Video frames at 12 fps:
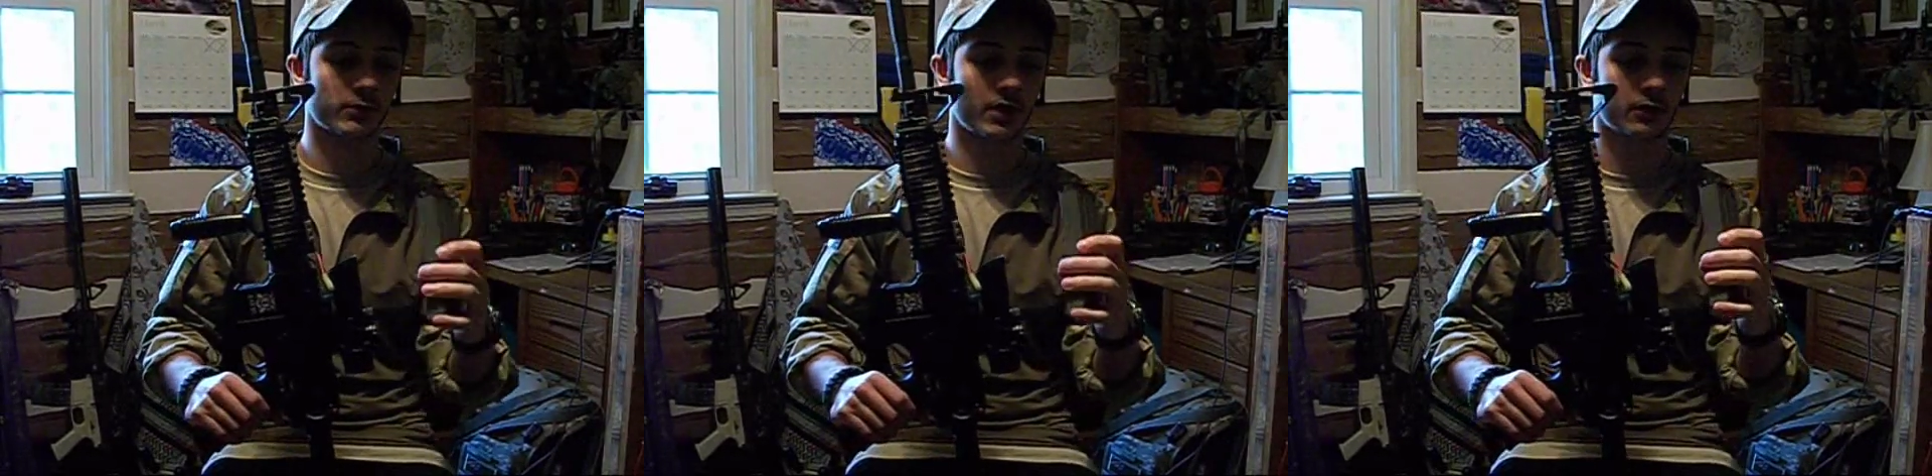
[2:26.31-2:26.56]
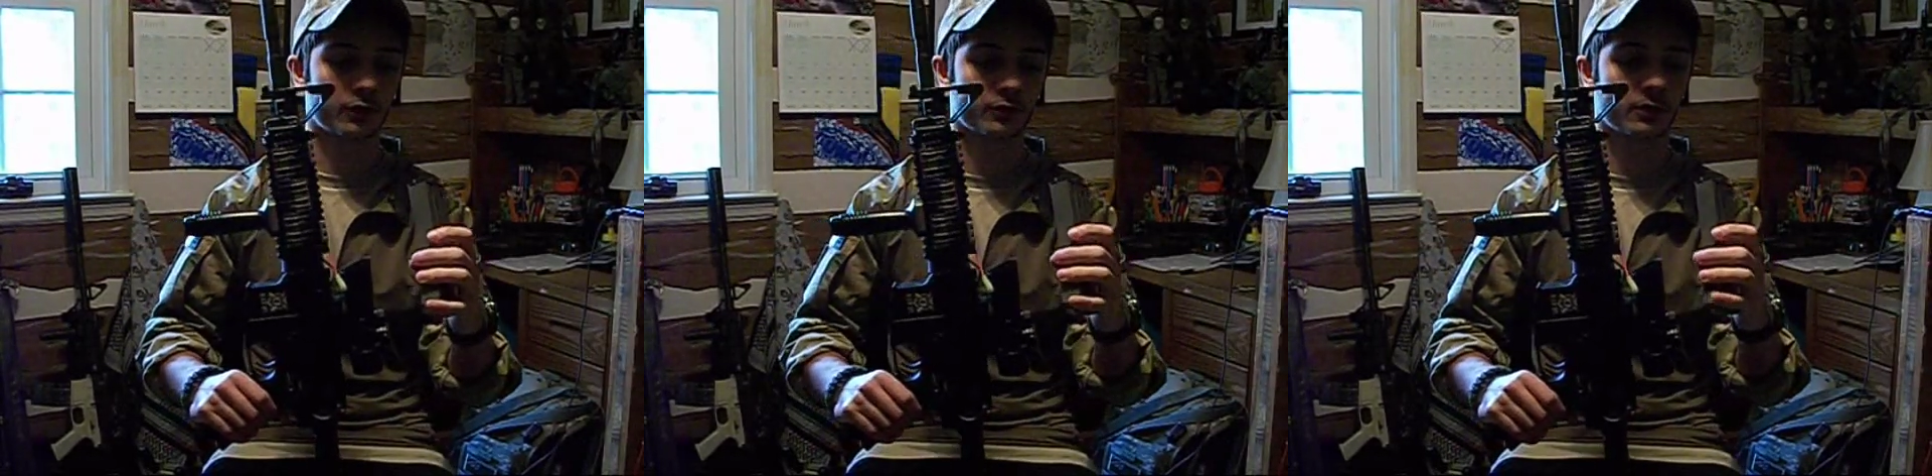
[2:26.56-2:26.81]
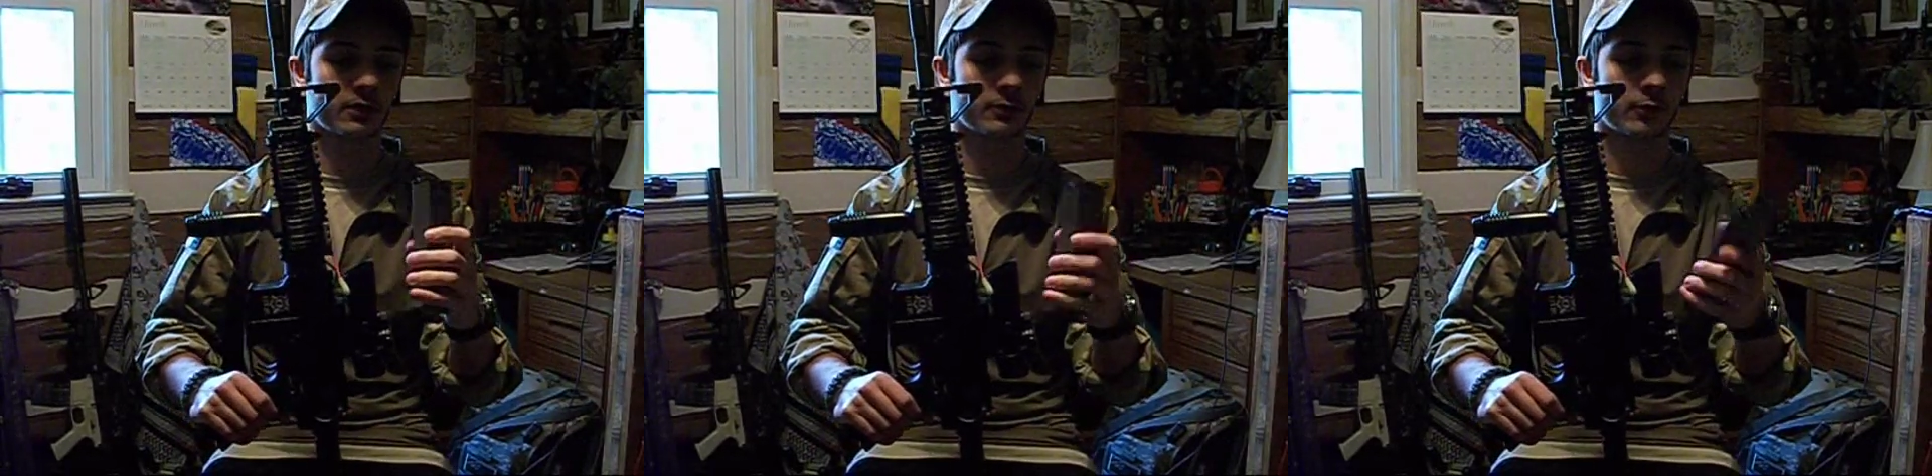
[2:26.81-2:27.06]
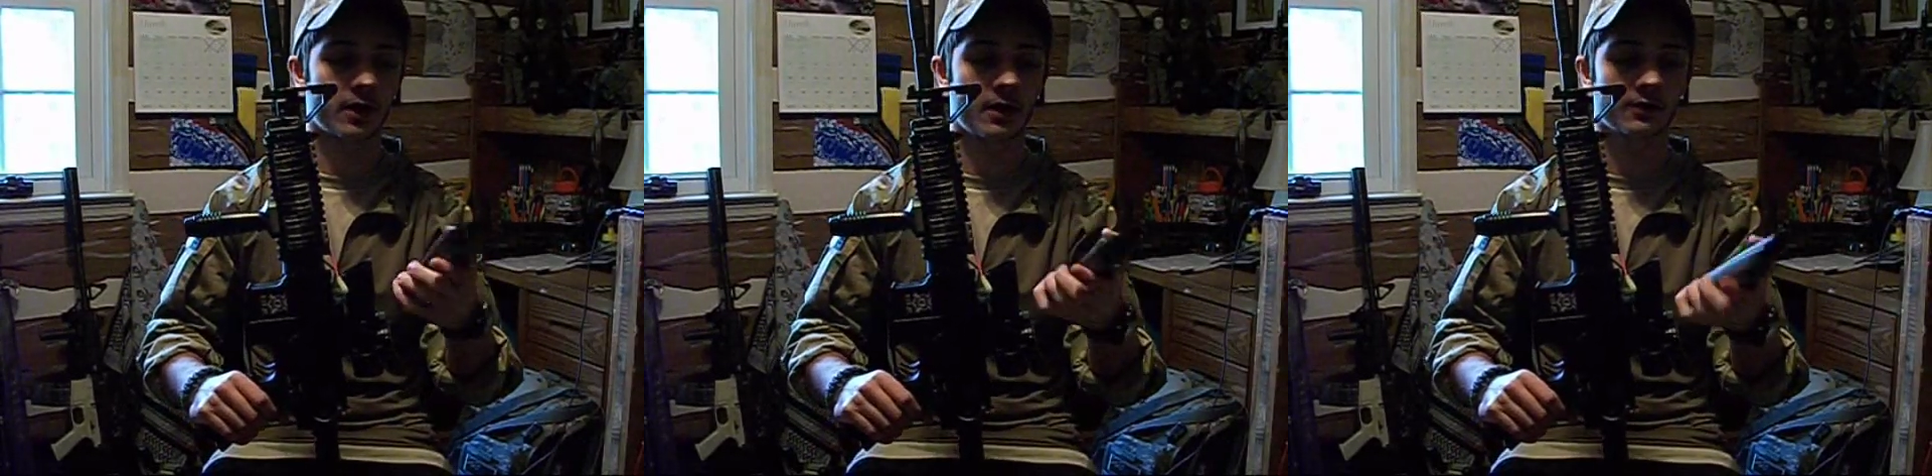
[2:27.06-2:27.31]
round or 300
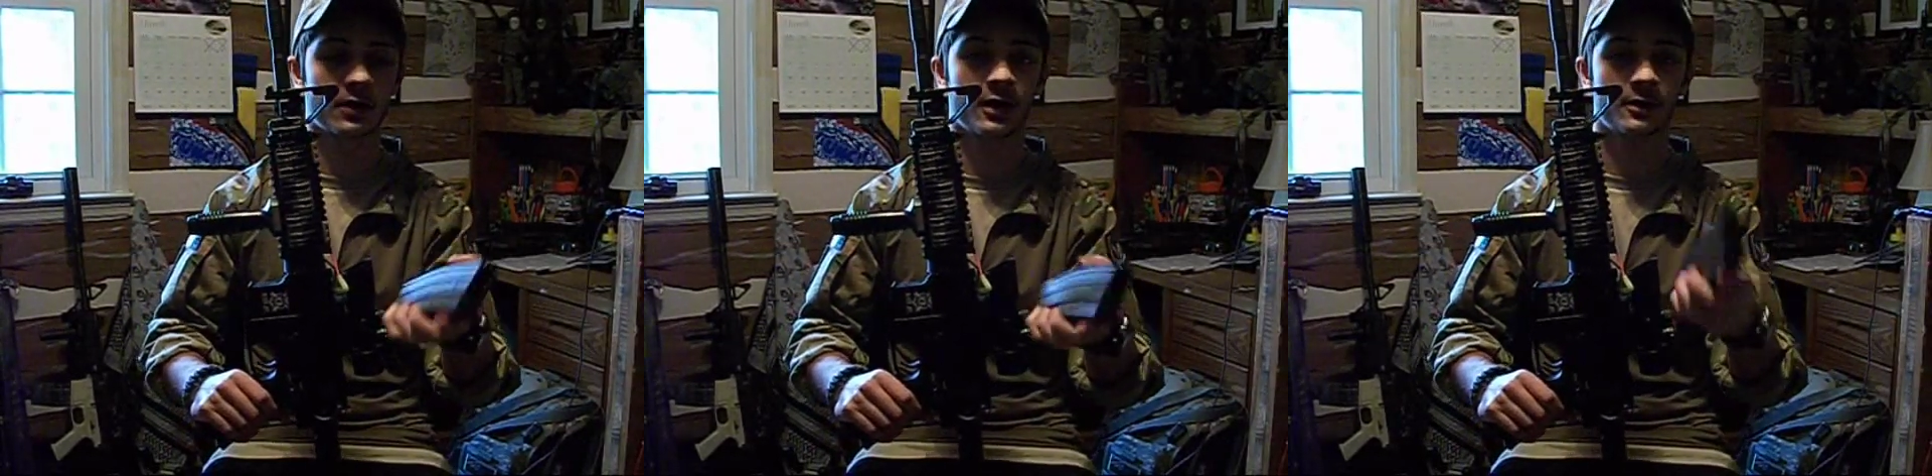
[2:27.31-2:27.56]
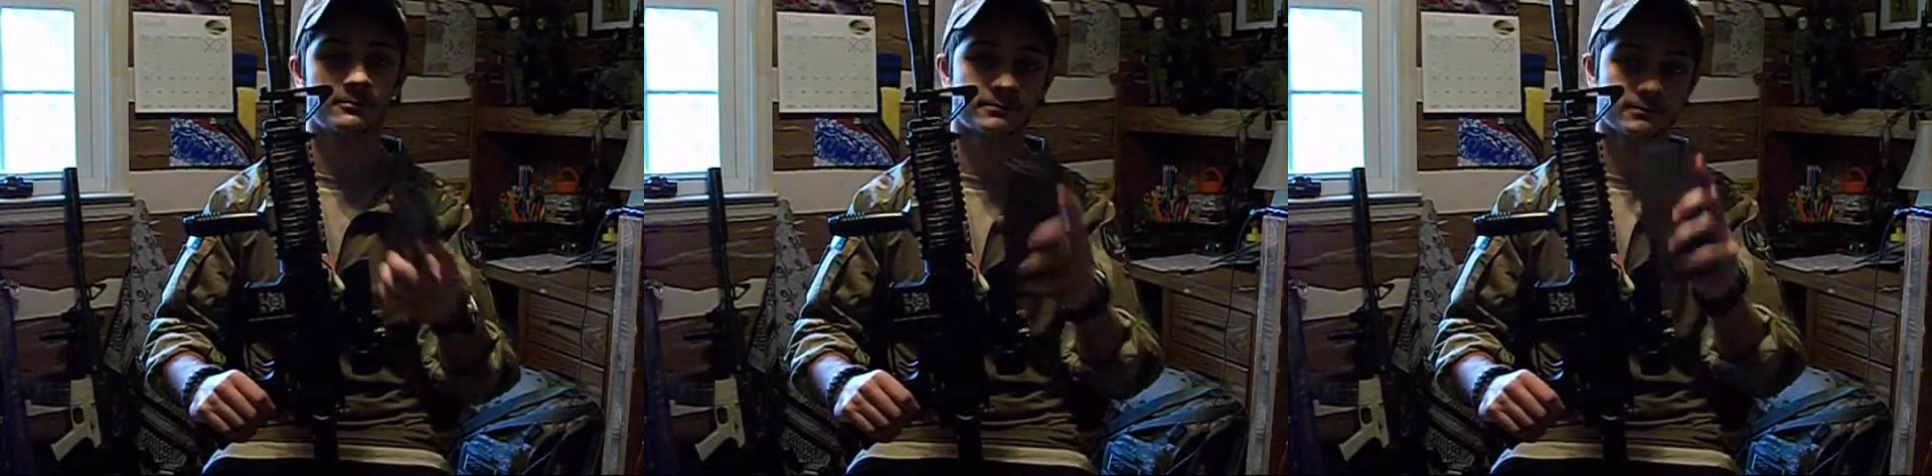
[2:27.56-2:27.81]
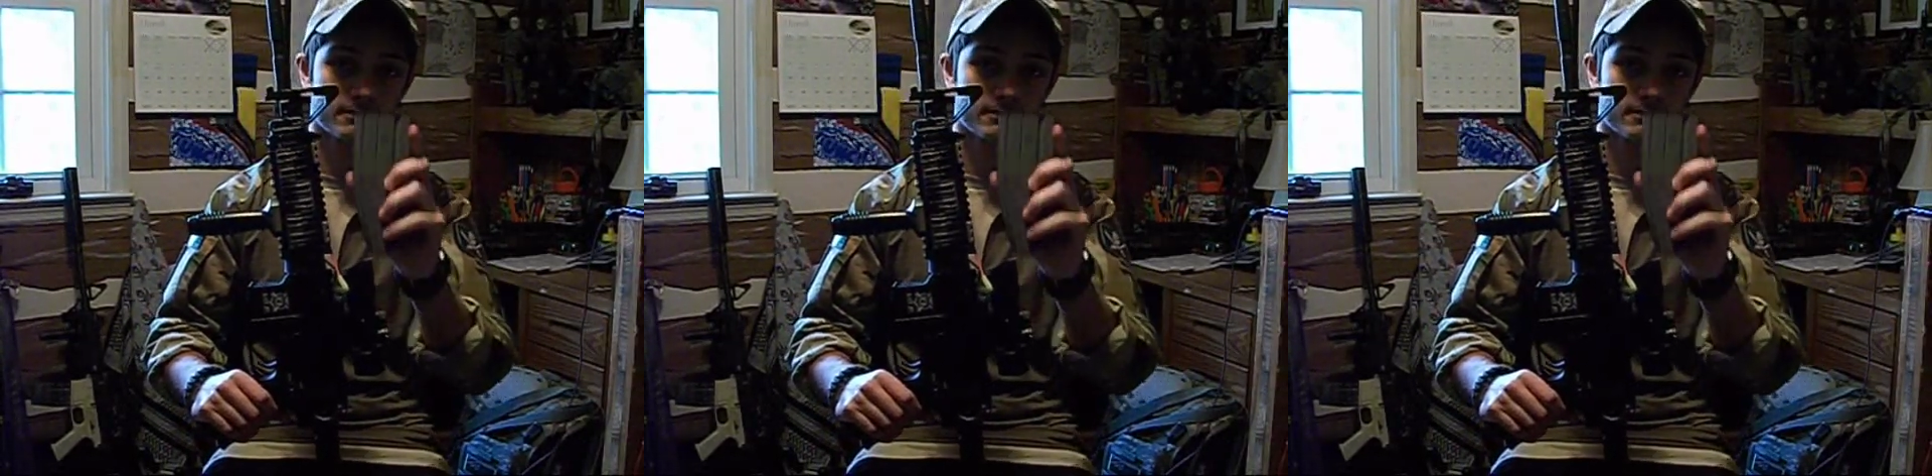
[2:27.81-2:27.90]
round